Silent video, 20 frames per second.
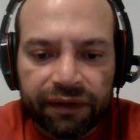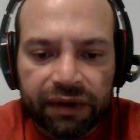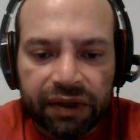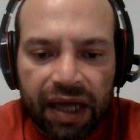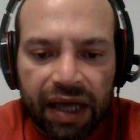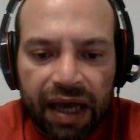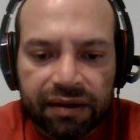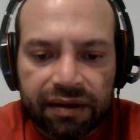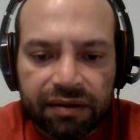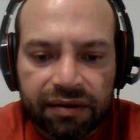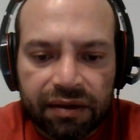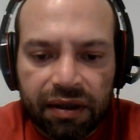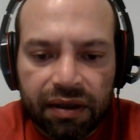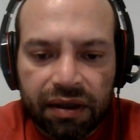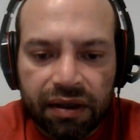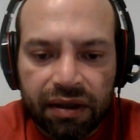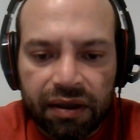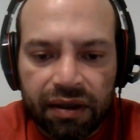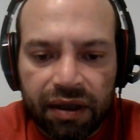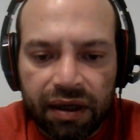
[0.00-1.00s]
tasks
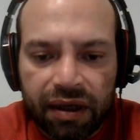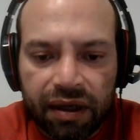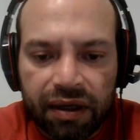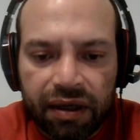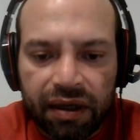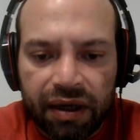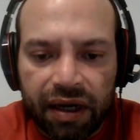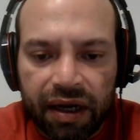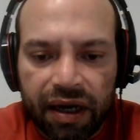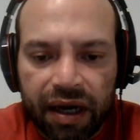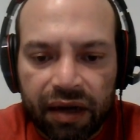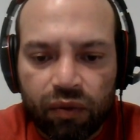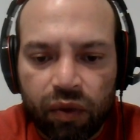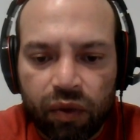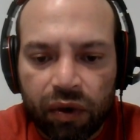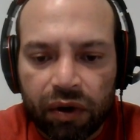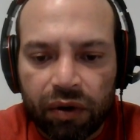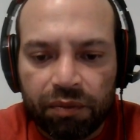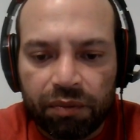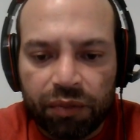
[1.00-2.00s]
in a
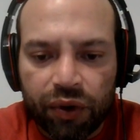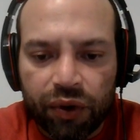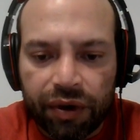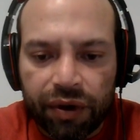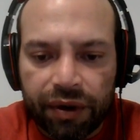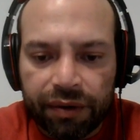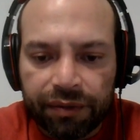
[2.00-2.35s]
network computer,